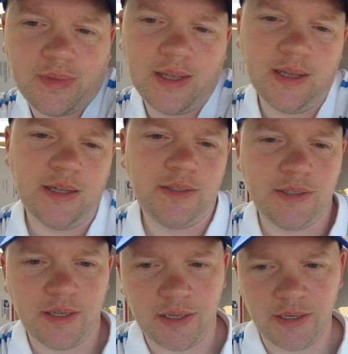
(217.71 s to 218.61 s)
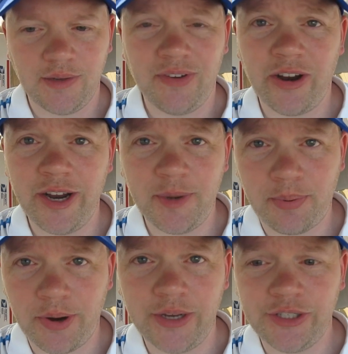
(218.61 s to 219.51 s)
That's a very
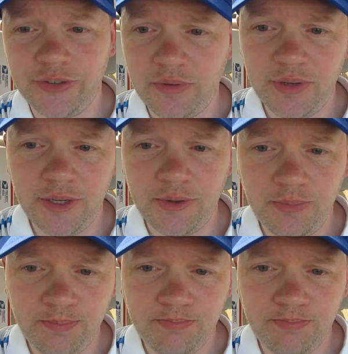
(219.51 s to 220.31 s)
depressing review.